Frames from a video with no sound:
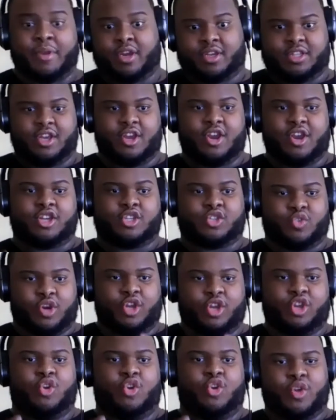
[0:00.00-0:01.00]
Claire are sort of
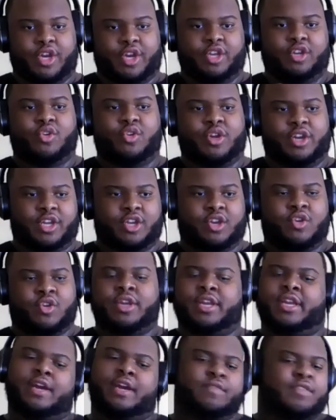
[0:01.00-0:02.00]
going and going and going,
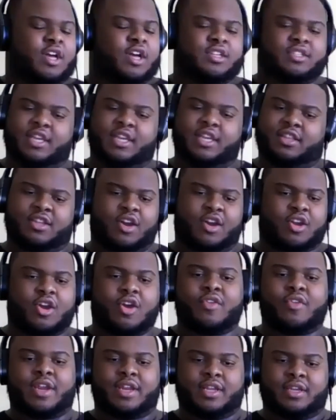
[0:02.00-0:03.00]
and I've lost that thought already.